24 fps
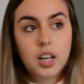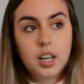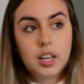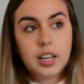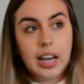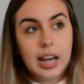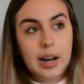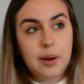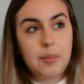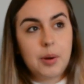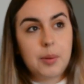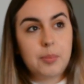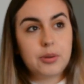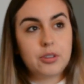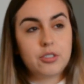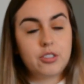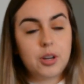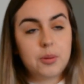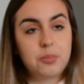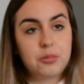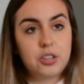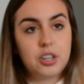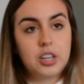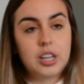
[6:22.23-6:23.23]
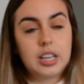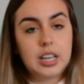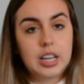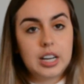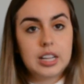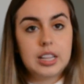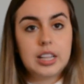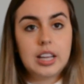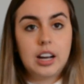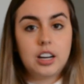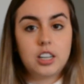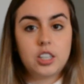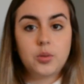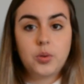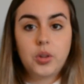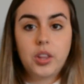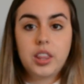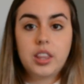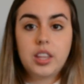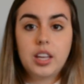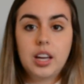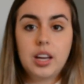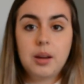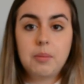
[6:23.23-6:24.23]
getting my prescription and getting the actual
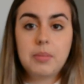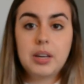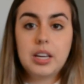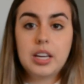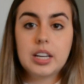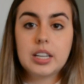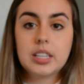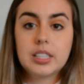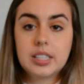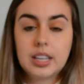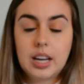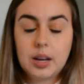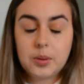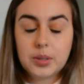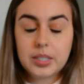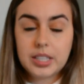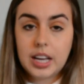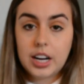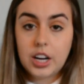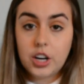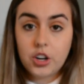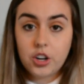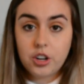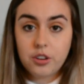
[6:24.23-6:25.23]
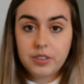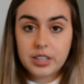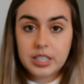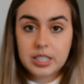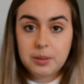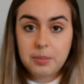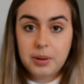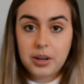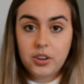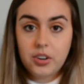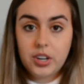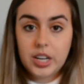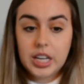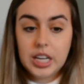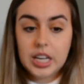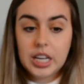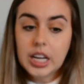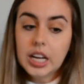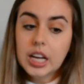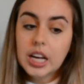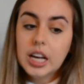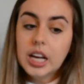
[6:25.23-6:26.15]
thing because I was kind of nervous about it,